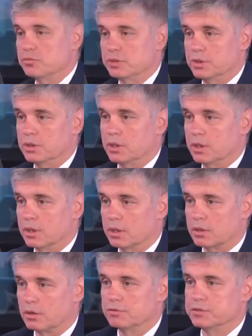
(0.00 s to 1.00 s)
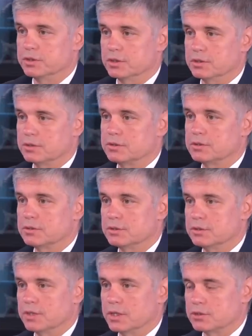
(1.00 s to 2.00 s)
to be confident
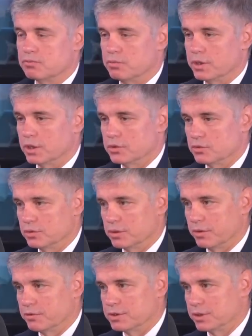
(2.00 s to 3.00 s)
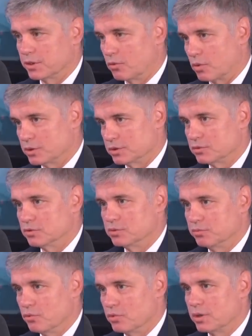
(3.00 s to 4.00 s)
that we are doing everything according to the
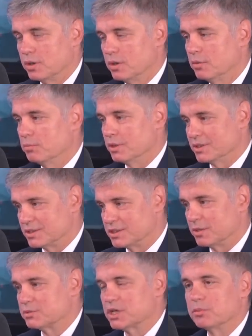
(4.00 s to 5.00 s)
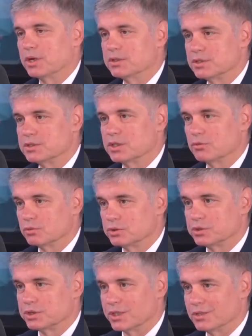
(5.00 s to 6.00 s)
book. But at the same time, I understand what
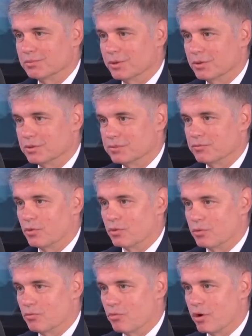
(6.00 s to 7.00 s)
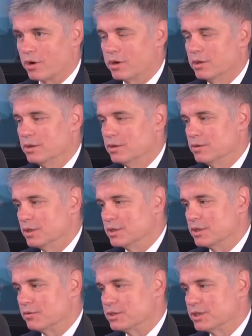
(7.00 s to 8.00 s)
you're saying about the fog of war, that
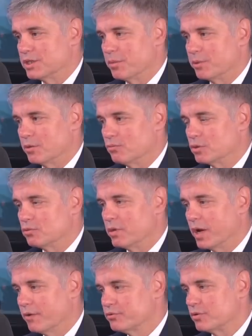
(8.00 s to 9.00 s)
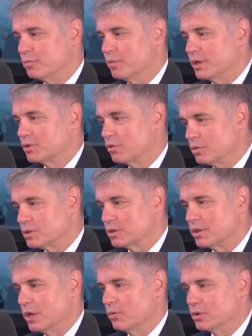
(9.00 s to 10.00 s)
everything is happening. But we have to remind
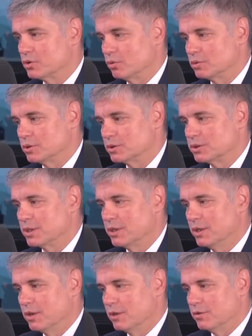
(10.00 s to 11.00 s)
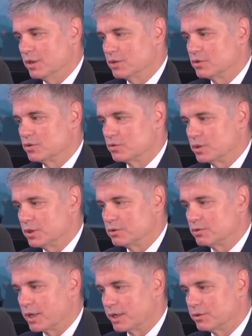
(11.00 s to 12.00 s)
constantly our soldiers that to kill
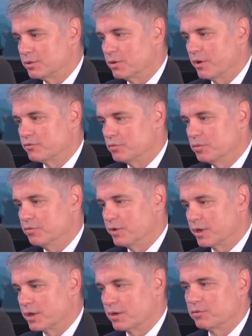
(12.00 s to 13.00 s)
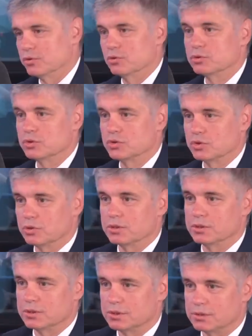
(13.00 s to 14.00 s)
dragon, you have to be very careful not to turn
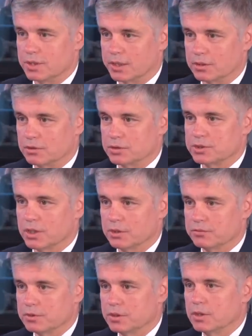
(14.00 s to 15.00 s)
into dragon yourself.